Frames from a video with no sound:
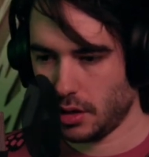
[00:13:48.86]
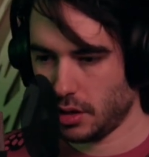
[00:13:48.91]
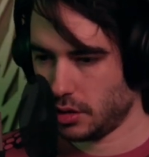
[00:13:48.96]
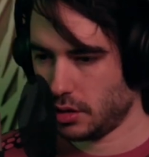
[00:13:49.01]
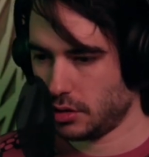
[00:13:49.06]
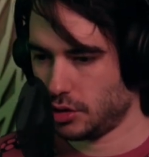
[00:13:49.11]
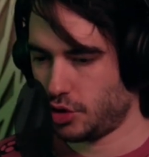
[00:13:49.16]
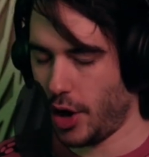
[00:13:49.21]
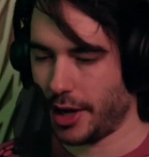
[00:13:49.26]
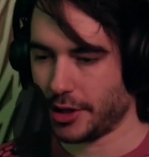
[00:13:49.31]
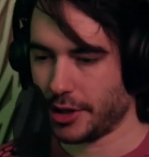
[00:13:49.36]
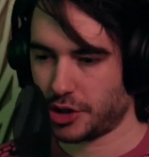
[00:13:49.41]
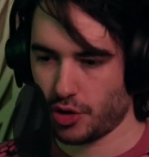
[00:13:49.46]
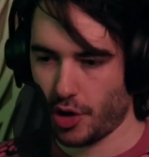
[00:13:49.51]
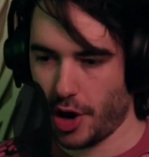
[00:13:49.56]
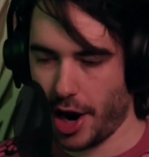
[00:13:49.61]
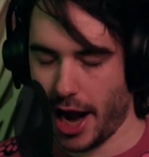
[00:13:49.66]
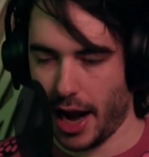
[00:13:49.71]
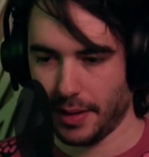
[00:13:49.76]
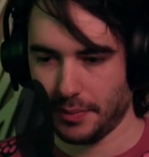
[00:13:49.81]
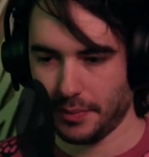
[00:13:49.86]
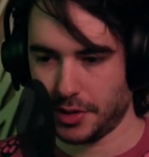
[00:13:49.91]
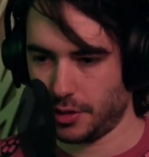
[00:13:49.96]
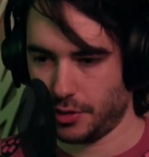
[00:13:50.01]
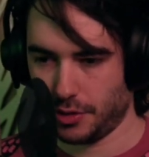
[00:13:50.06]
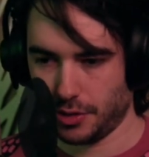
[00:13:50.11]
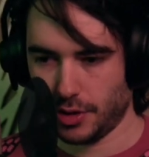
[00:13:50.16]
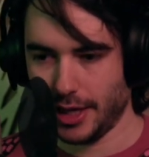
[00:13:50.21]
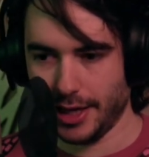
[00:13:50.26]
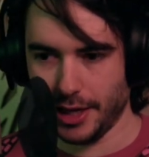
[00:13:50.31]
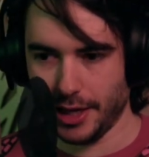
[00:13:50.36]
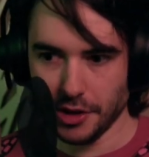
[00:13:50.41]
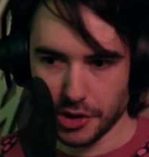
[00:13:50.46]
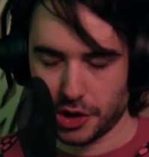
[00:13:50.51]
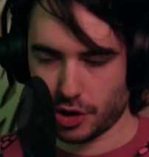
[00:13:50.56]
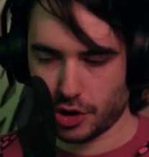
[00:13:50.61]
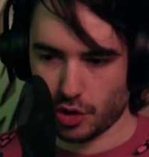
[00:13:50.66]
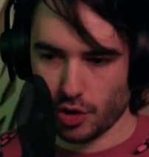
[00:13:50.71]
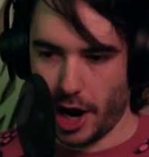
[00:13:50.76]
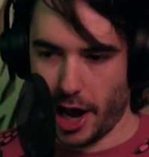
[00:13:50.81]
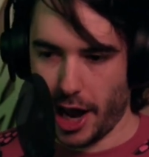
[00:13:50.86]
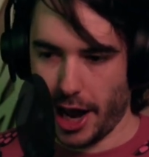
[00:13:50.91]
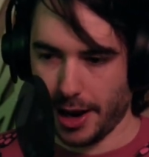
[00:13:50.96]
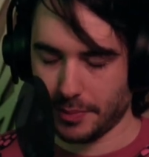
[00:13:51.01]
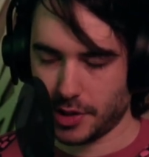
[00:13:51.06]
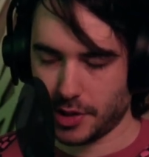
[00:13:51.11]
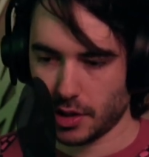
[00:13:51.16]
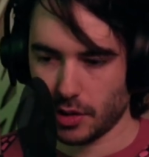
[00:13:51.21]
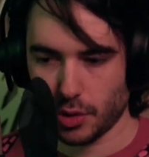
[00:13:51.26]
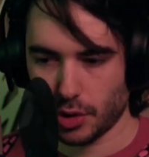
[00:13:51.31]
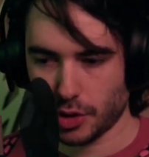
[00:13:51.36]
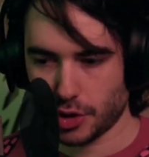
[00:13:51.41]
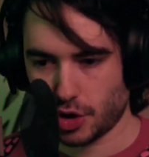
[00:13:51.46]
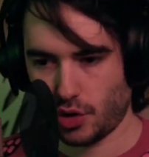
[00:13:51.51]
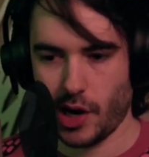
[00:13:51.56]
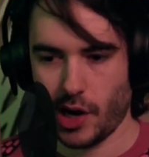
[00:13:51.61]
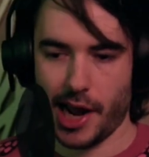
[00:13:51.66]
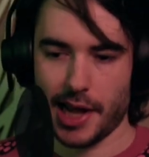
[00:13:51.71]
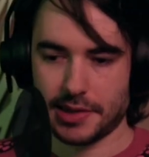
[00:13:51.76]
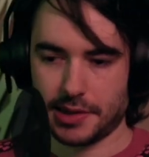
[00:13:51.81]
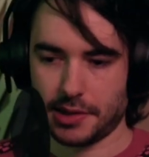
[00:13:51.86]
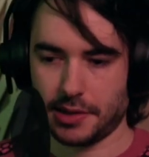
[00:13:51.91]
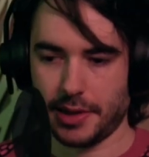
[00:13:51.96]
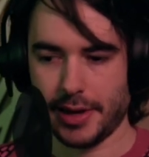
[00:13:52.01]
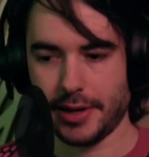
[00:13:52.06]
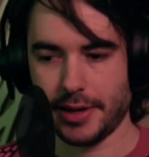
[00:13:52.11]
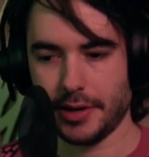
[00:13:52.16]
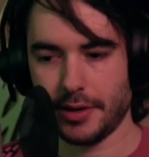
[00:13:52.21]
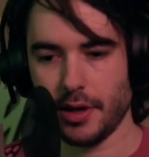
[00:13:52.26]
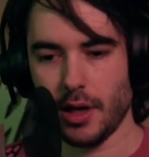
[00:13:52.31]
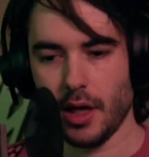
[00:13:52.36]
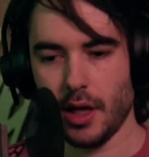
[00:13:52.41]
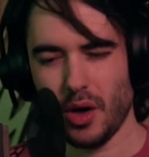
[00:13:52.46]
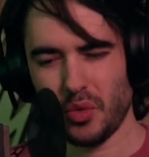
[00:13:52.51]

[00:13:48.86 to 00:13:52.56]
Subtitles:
transcribed or inscribed or translated,